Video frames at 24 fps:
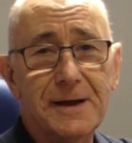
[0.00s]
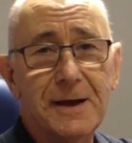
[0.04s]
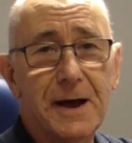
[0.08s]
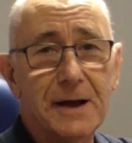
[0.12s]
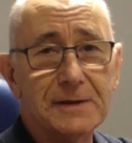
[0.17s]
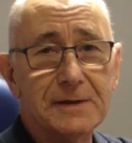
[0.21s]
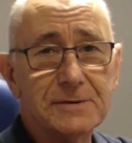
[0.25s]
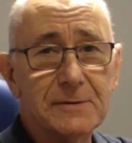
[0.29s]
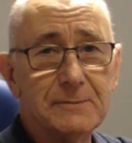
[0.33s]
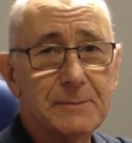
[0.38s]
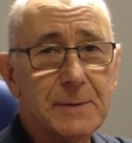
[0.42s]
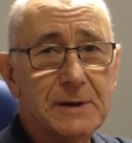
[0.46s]

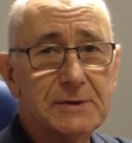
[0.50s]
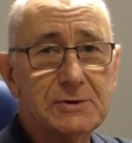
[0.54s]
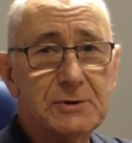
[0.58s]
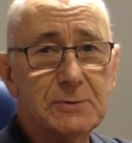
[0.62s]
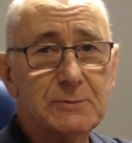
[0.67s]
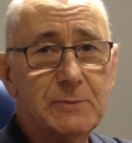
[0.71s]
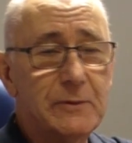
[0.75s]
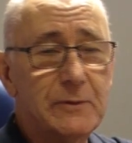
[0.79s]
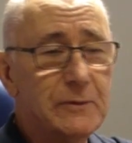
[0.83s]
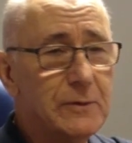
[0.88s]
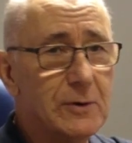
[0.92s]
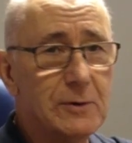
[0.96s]
as I've
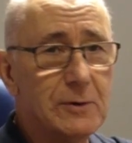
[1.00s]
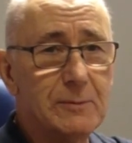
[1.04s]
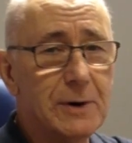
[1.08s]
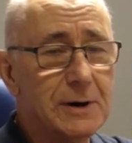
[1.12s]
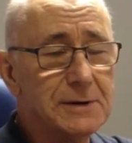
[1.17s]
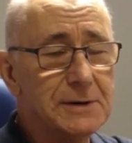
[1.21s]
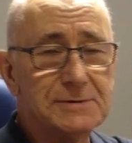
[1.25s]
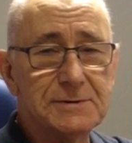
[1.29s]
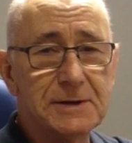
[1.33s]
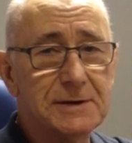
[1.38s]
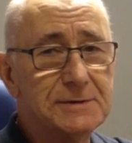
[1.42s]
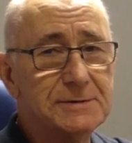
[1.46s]
mentioned before,
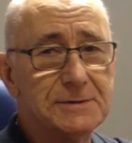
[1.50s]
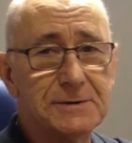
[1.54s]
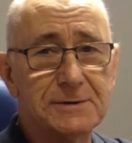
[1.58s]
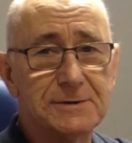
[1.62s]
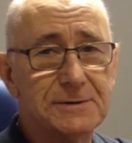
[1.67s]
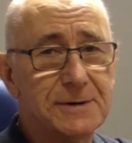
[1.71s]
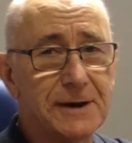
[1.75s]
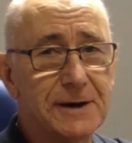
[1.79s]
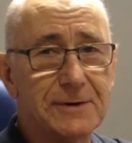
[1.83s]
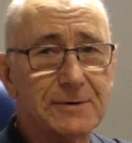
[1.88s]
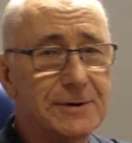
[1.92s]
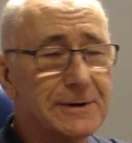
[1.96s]
my sense
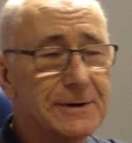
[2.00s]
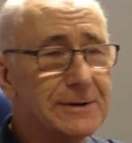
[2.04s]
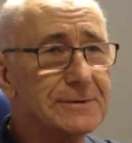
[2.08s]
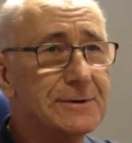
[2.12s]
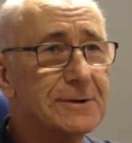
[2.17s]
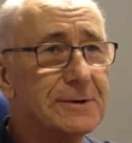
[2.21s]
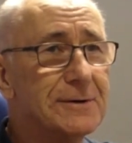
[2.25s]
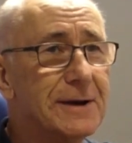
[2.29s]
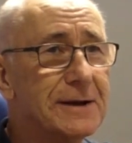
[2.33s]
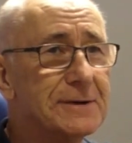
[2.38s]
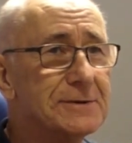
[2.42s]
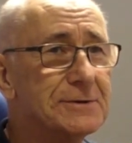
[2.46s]
of
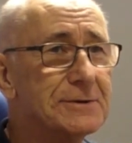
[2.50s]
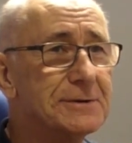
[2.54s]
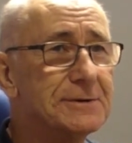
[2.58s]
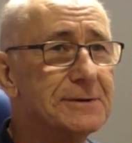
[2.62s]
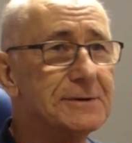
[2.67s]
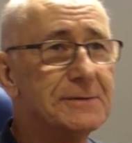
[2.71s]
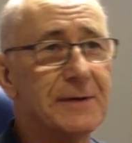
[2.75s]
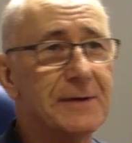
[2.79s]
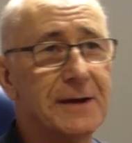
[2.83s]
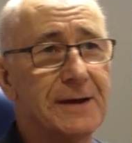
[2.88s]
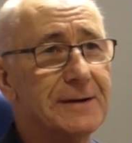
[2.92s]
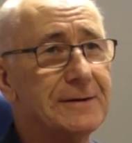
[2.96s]
direction
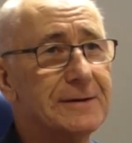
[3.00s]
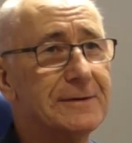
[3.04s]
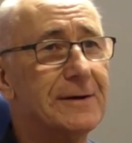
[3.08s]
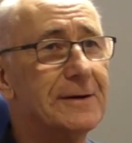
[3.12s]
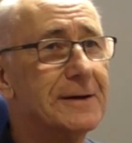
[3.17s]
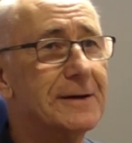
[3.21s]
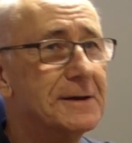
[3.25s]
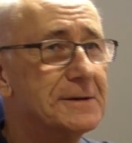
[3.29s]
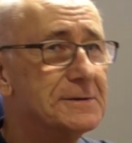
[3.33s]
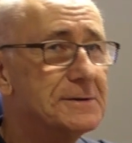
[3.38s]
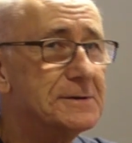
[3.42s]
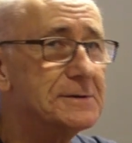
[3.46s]
is
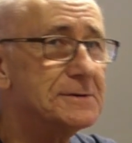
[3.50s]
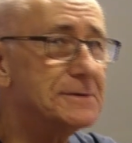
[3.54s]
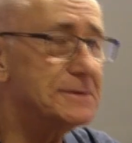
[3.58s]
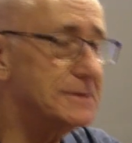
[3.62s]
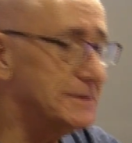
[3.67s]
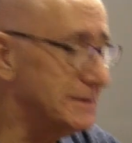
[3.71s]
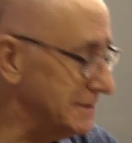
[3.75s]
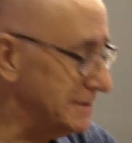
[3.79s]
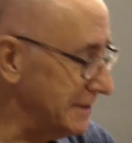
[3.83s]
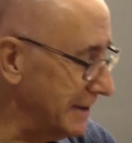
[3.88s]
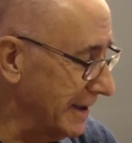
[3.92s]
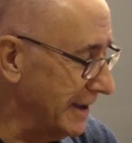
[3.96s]

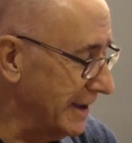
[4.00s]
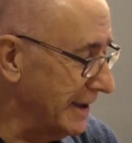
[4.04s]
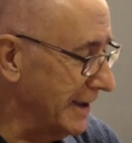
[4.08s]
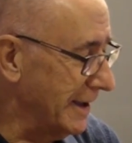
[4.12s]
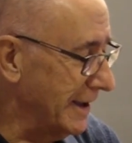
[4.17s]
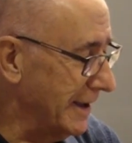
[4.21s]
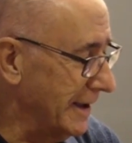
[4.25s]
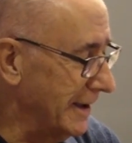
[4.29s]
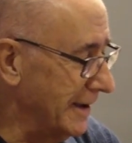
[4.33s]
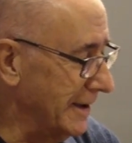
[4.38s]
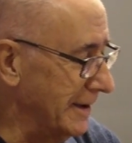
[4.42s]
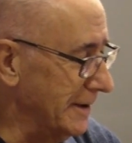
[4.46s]
non-existent.
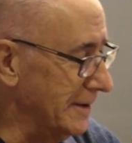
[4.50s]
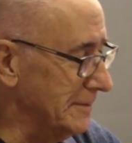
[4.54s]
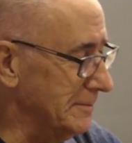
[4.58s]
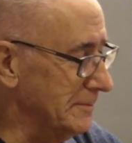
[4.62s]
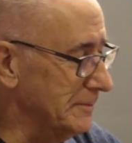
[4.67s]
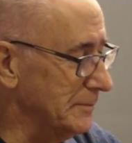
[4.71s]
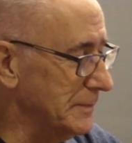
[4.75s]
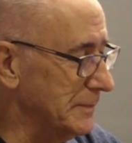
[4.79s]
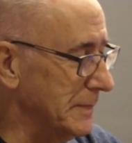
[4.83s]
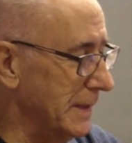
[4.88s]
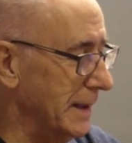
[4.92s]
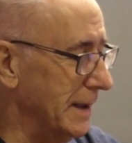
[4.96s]

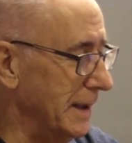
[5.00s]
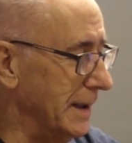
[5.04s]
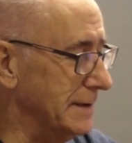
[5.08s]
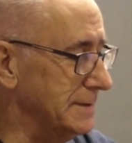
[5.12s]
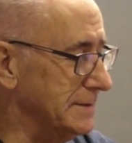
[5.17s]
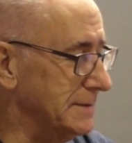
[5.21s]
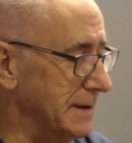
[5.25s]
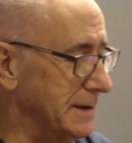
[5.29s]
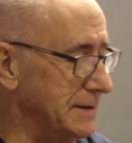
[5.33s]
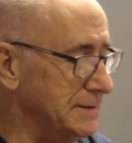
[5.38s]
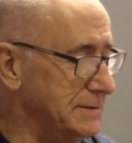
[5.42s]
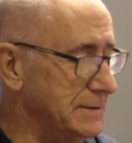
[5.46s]

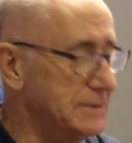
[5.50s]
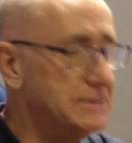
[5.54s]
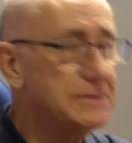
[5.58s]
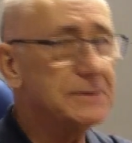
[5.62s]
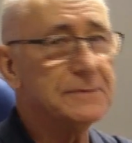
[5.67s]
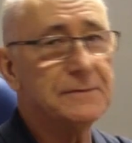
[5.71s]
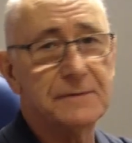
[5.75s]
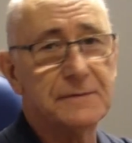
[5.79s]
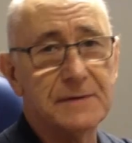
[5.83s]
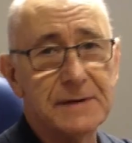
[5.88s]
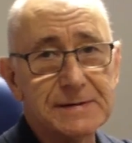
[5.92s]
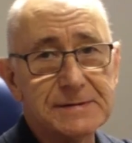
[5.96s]
It's easy
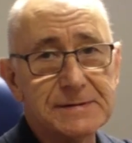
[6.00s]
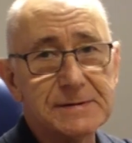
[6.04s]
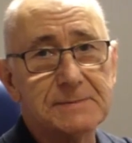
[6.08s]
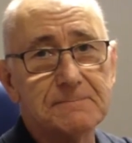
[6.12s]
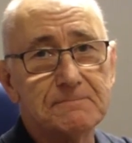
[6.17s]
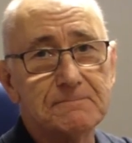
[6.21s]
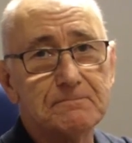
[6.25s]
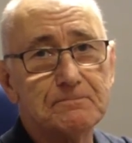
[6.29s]
to fit.